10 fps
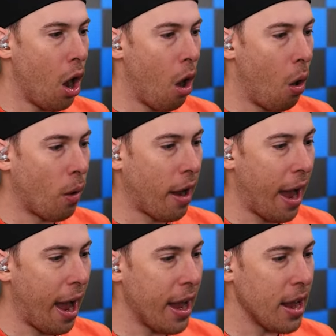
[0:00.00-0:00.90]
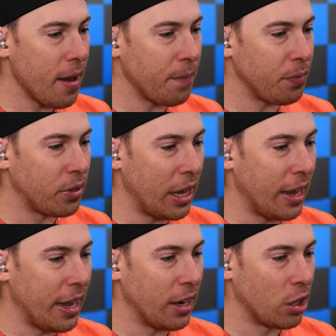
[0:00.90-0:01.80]
Okay.
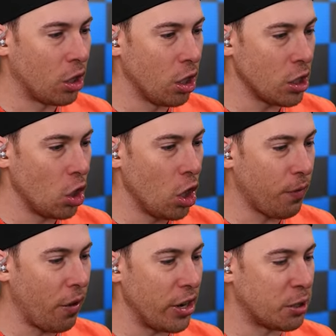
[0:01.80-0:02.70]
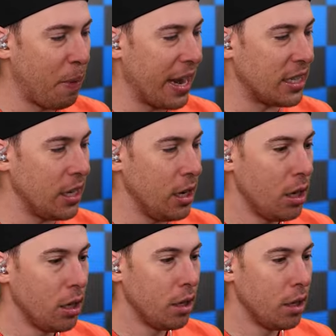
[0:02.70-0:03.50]
It doesn't look very spicy.